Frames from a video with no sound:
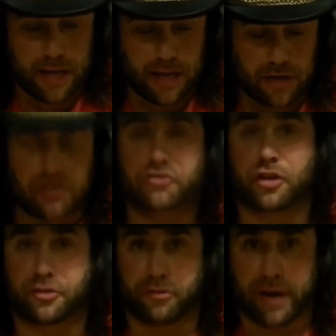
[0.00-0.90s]
She's
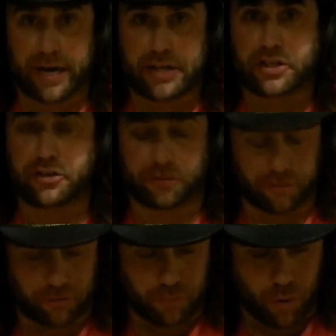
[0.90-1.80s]
underrated. She
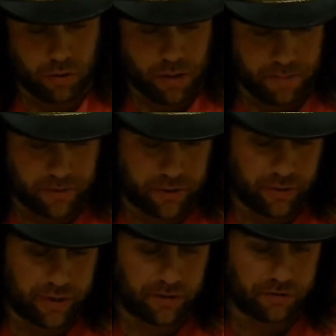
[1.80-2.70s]
deserves more
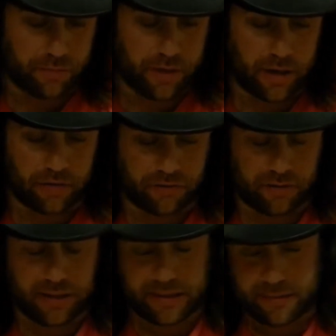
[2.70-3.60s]
opportunities, but I also